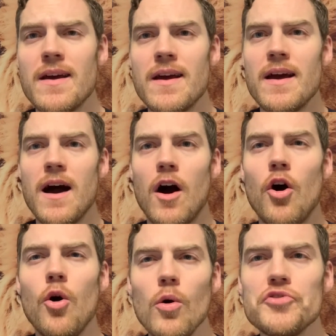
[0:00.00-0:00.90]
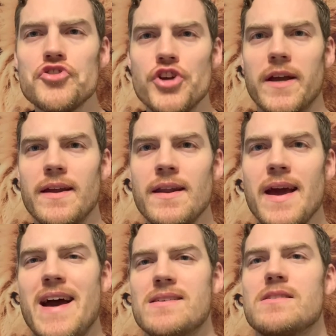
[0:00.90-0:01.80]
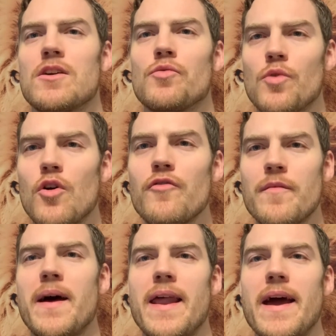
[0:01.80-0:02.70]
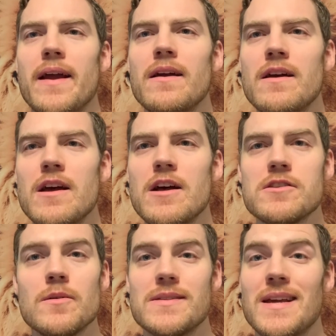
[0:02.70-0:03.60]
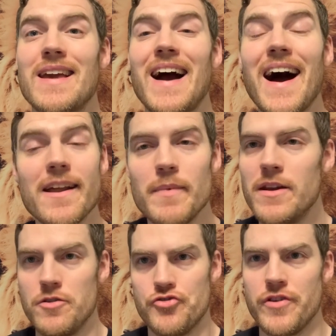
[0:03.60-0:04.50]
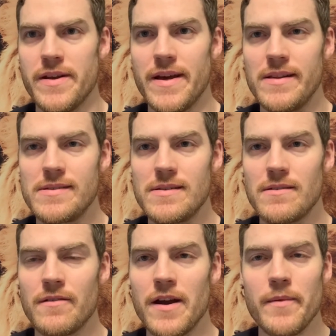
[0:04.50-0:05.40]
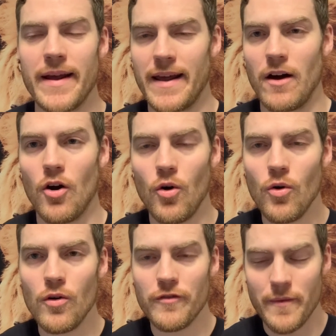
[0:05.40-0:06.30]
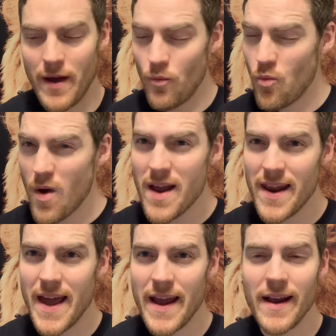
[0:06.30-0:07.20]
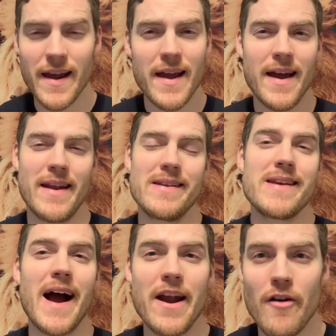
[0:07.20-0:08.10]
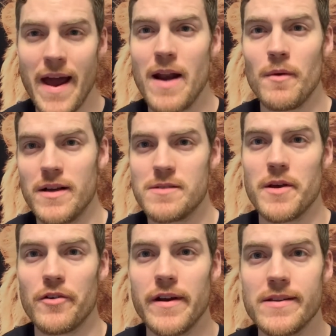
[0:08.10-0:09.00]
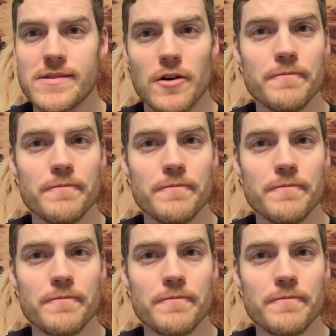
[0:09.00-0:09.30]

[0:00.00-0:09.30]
A whole chicken has to grow from that egg, so it's got to be nutrient dense, right? We're getting a whole from that one egg, an entire animal has to be created. So